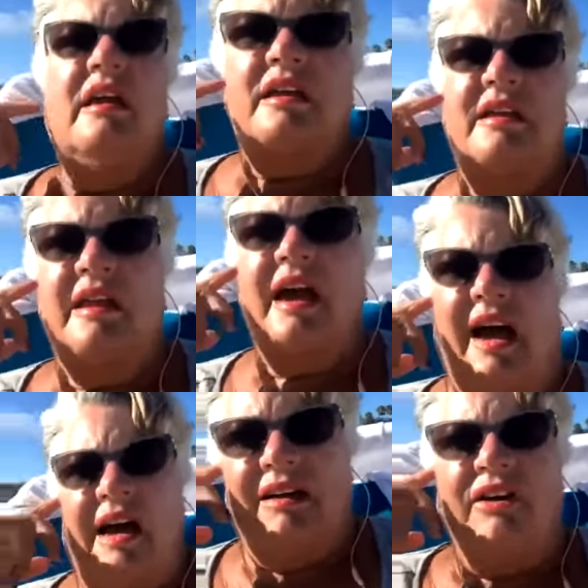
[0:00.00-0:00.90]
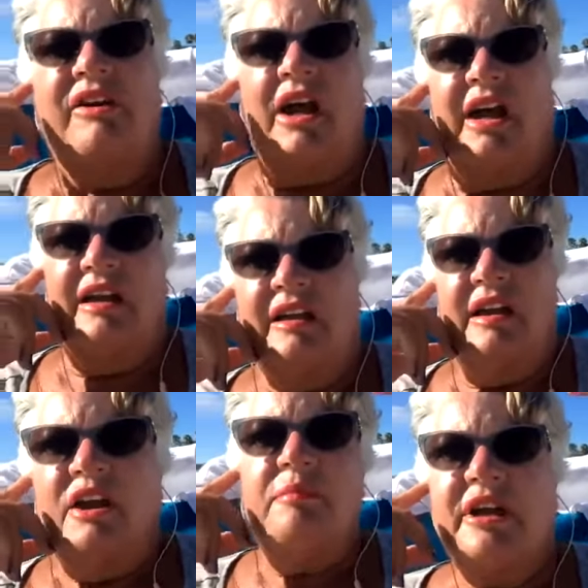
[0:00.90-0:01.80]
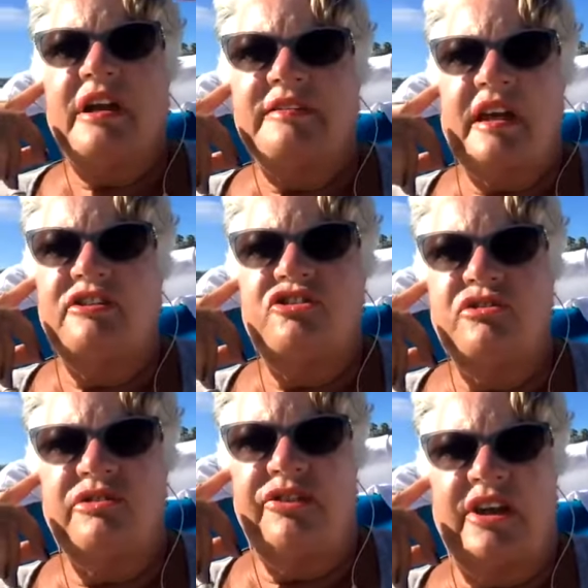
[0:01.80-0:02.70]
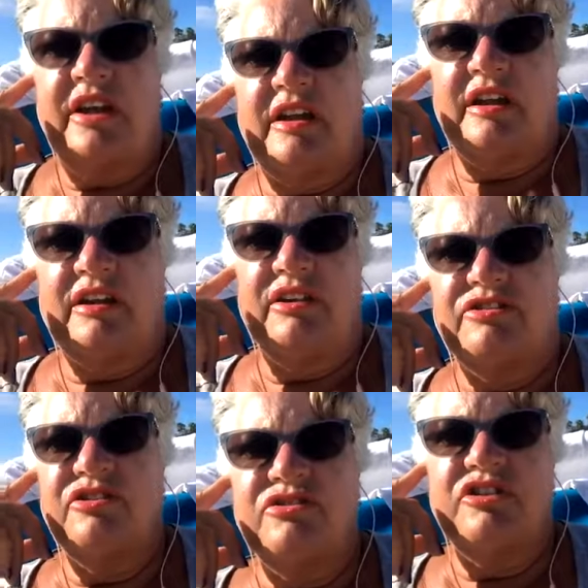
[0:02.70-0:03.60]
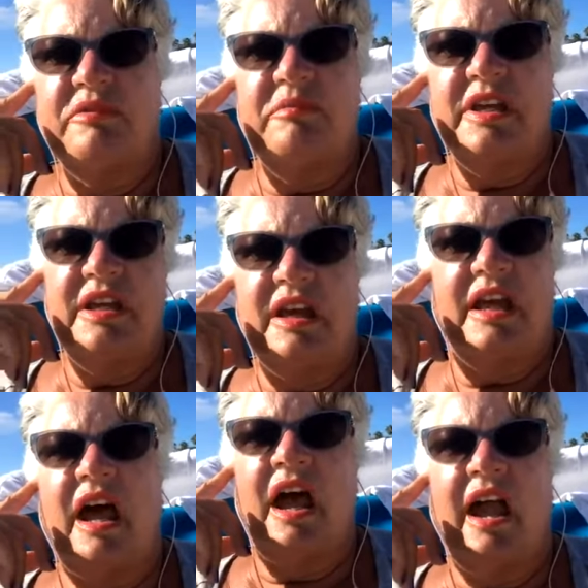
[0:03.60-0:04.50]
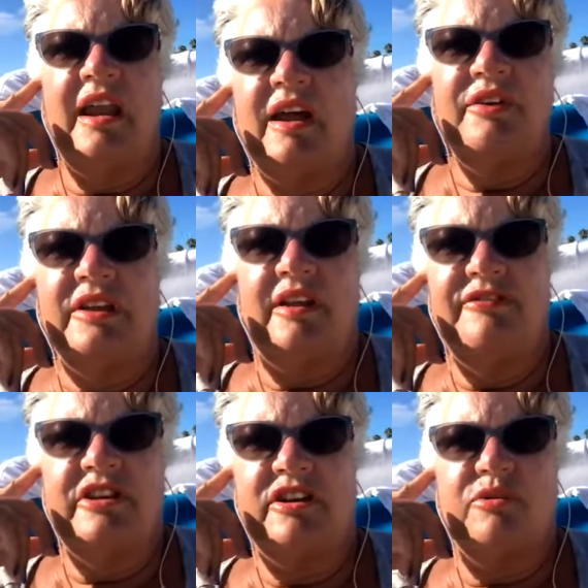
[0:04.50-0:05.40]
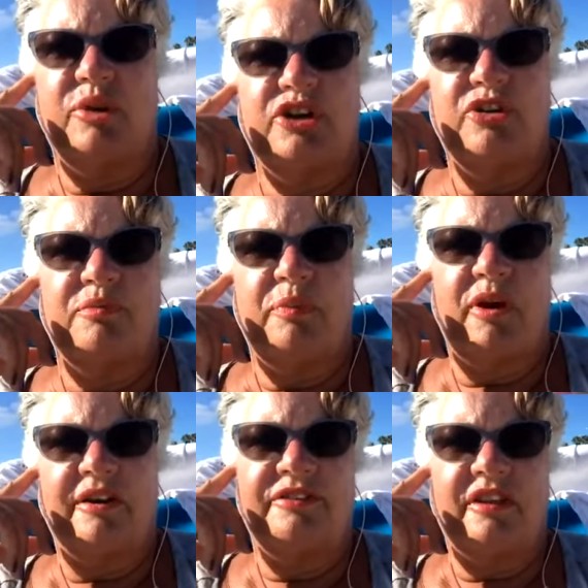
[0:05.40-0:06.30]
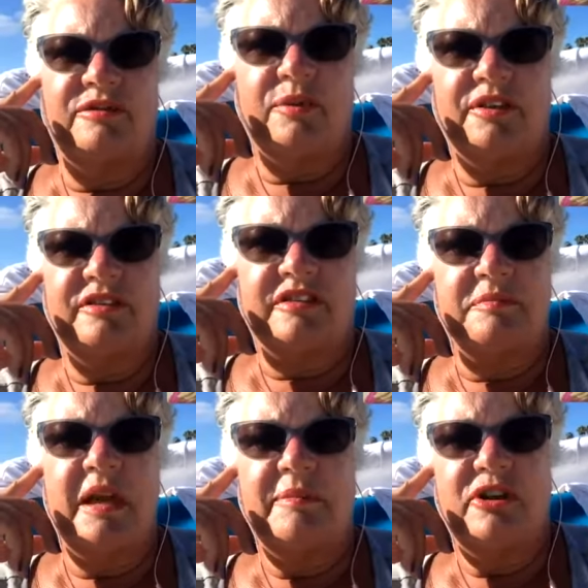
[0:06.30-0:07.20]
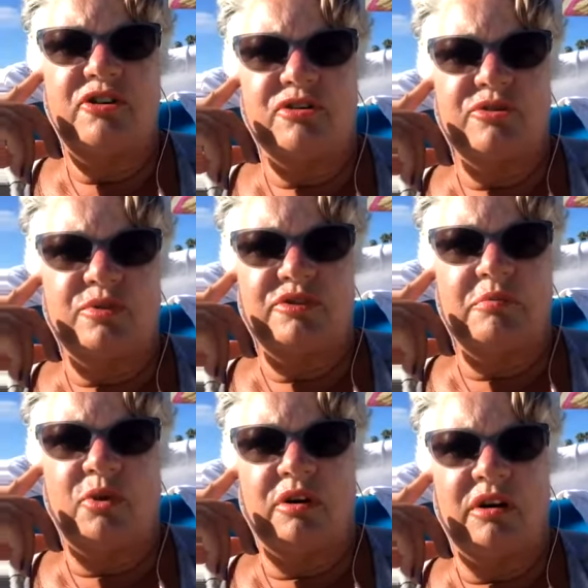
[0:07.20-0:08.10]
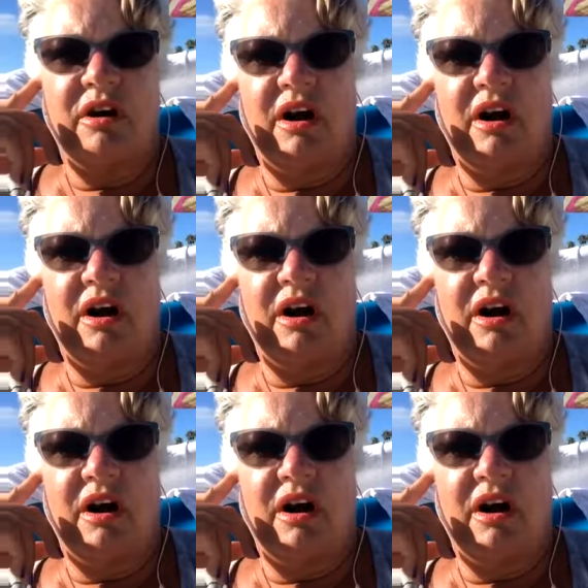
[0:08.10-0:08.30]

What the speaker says: Yeah. Okay. Because I do think so. To me, and I would love to hear what your process was, because maybe yours was more